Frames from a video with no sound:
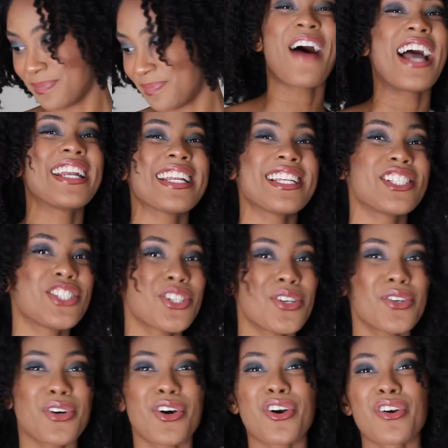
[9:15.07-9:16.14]

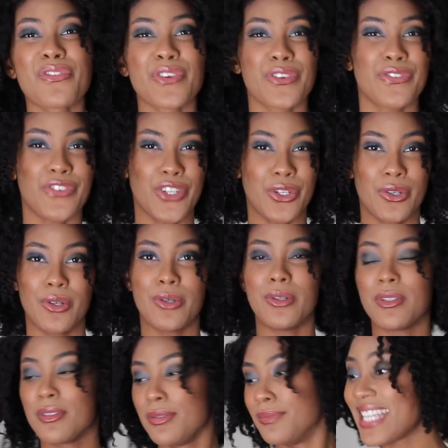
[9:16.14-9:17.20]
Financial overview.